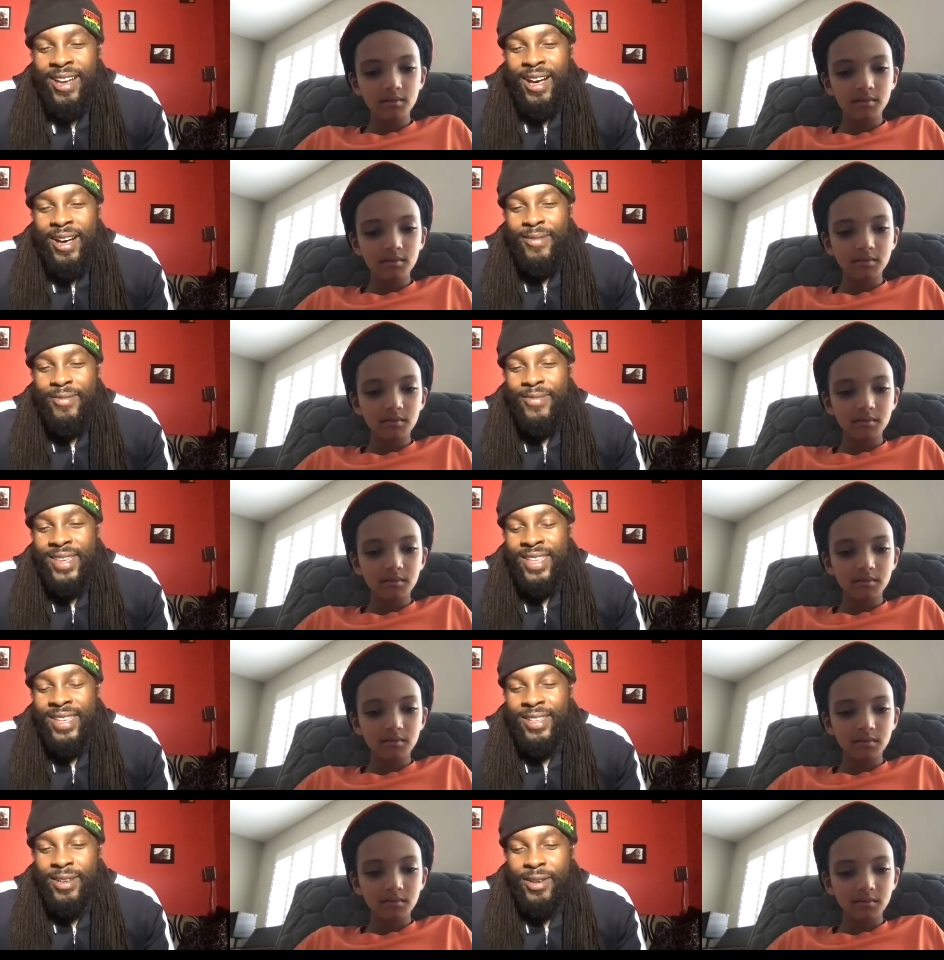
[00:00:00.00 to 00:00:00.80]
Speaker 1: Um, I
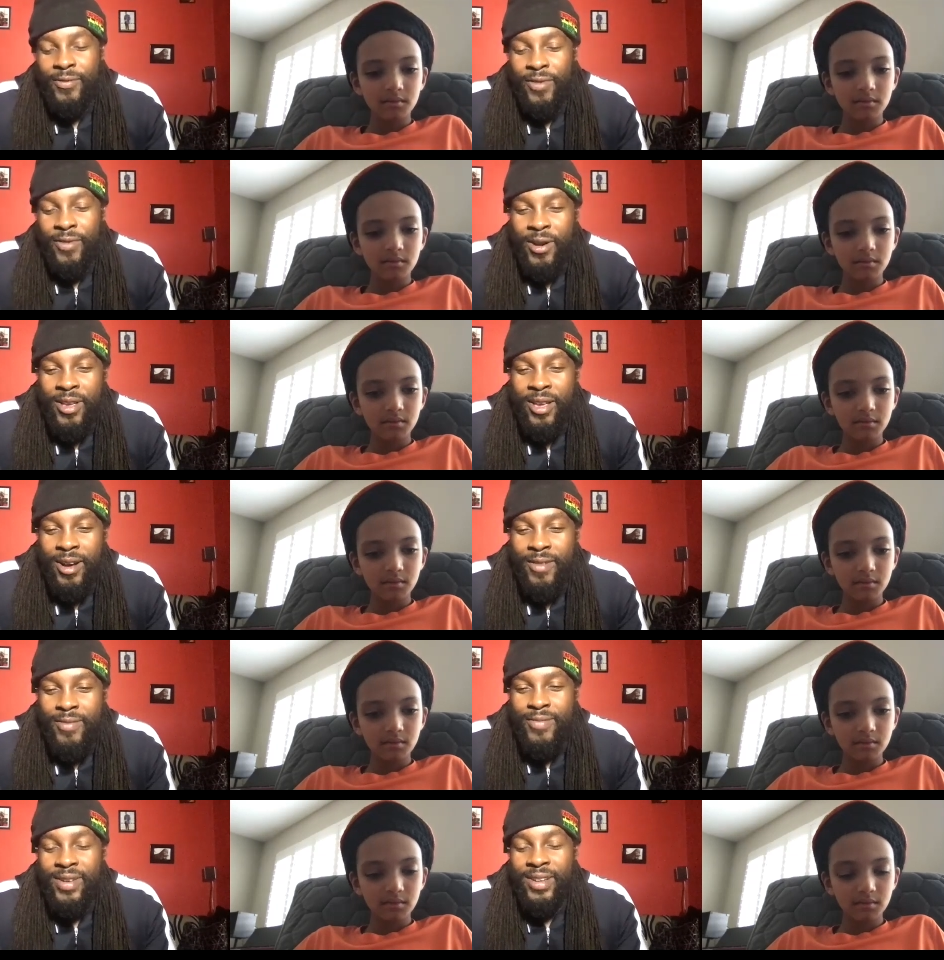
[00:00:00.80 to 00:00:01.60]
mean, you're very
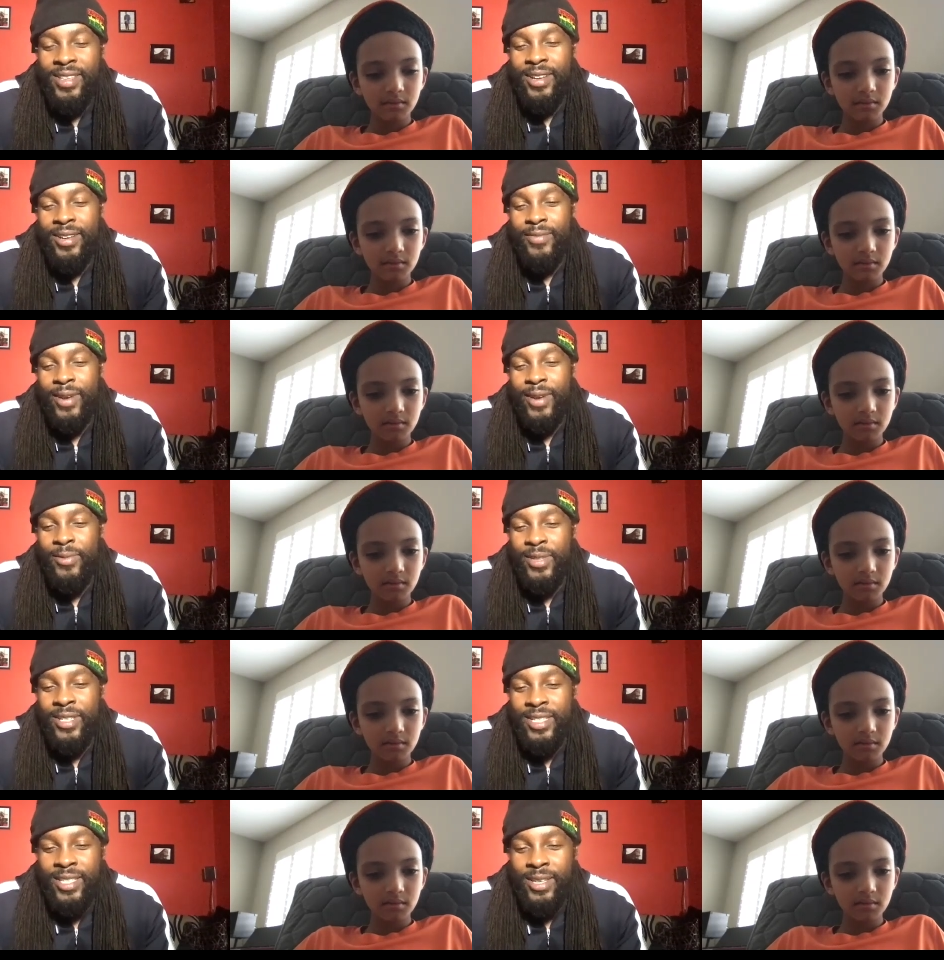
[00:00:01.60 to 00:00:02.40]
humble young man,
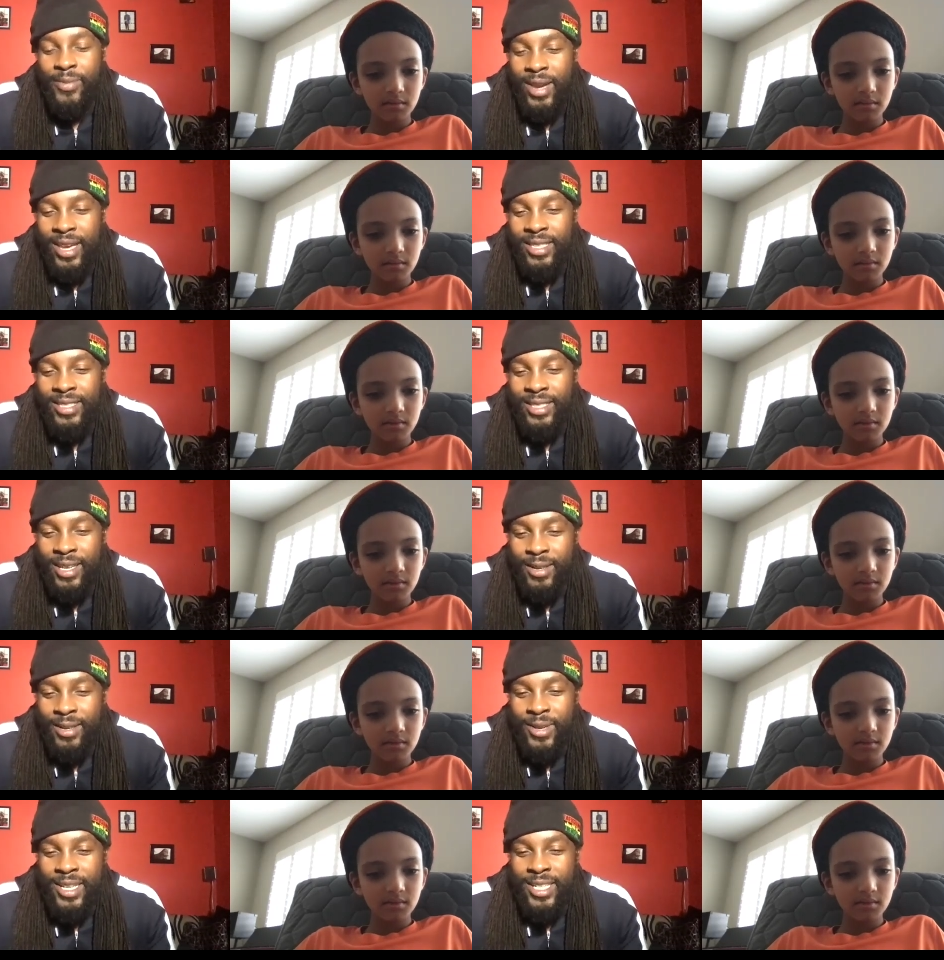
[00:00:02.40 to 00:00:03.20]
which is
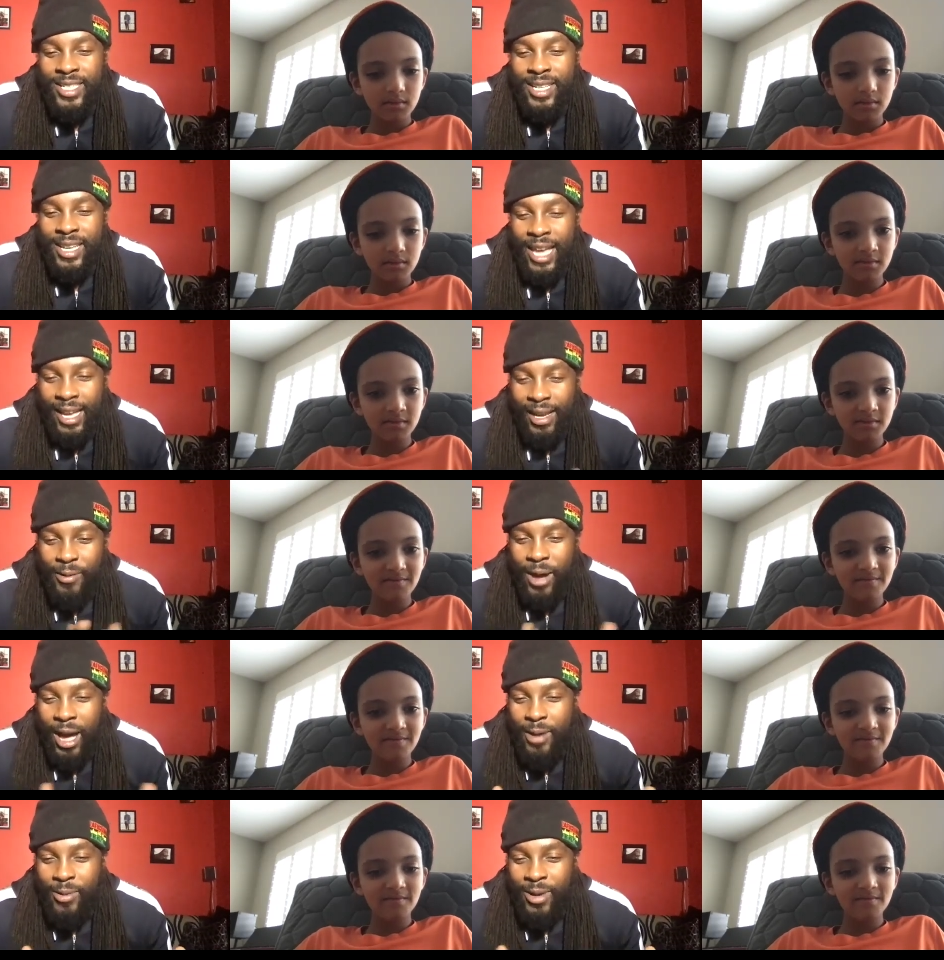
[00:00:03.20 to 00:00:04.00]
amazing. Which like
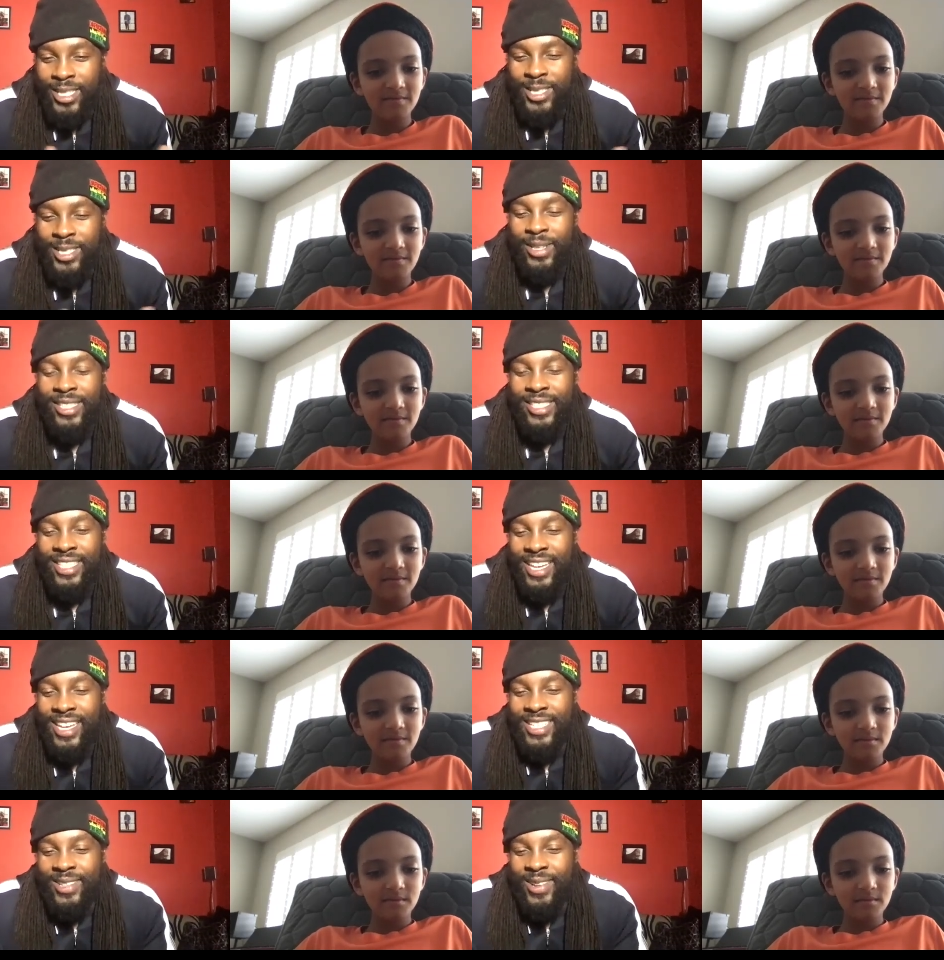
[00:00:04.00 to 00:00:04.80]
I watch you on
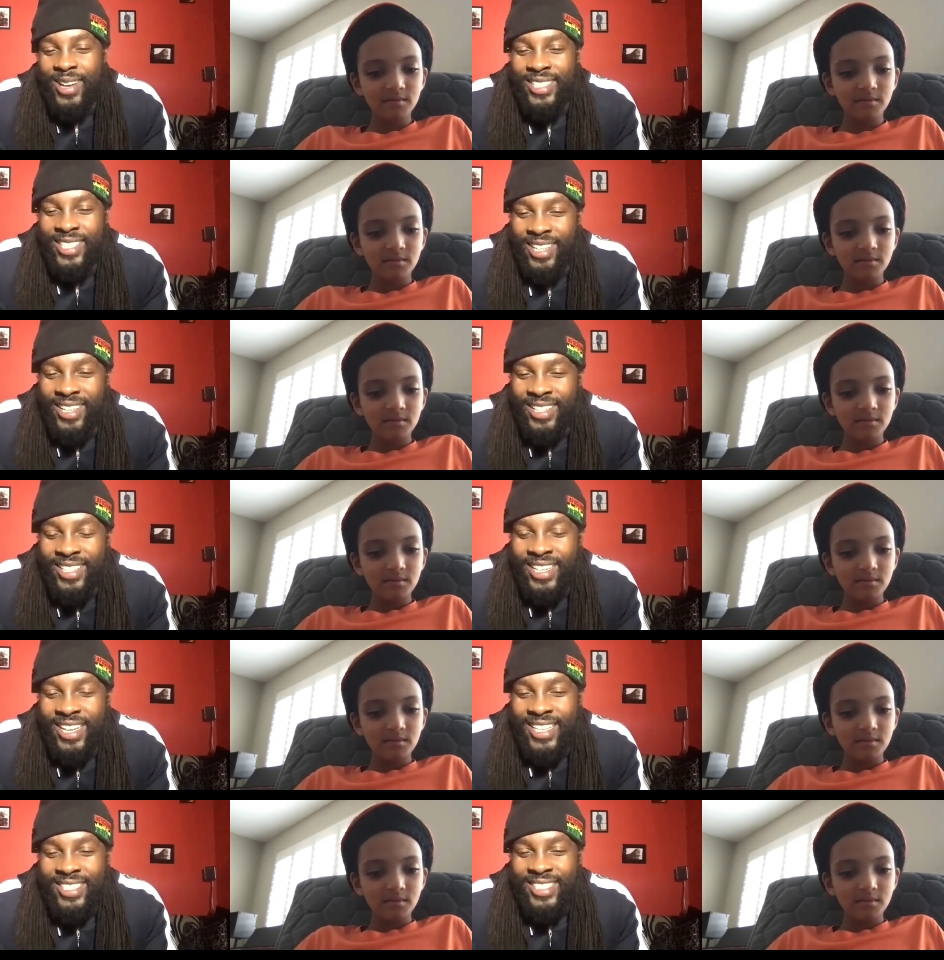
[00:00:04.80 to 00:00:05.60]
stage quite a lot,
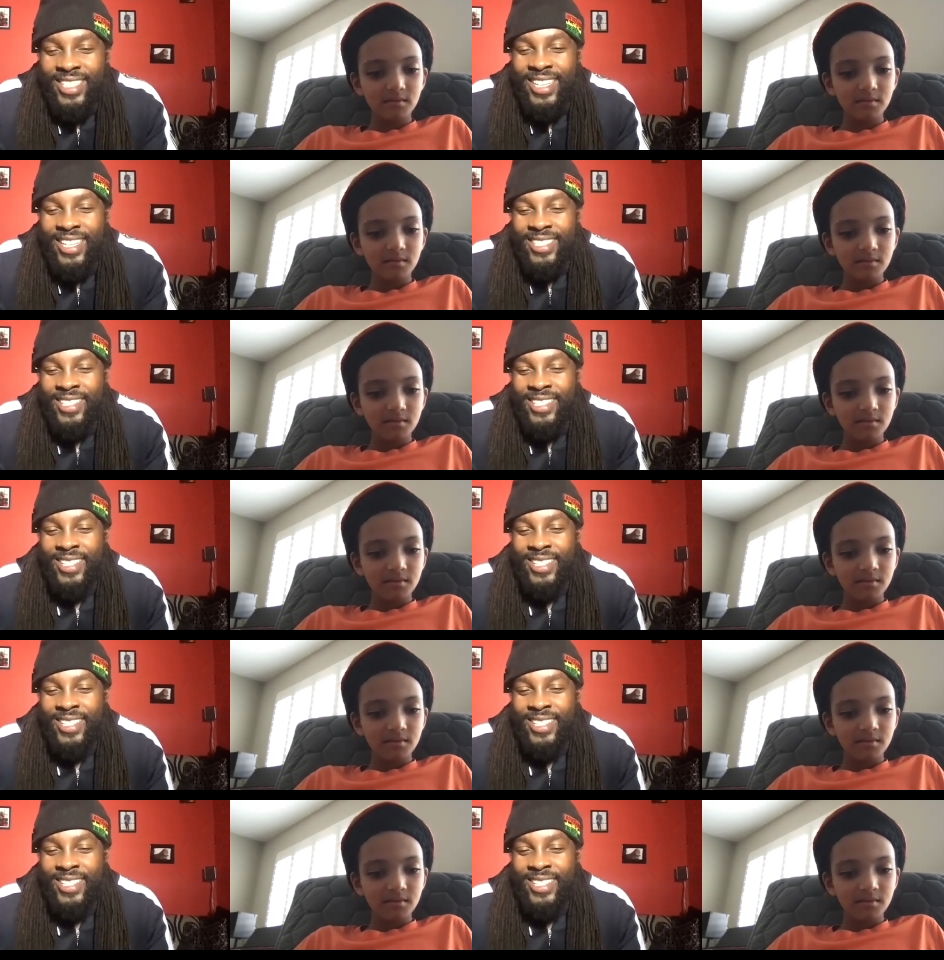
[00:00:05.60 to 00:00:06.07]
and I see that you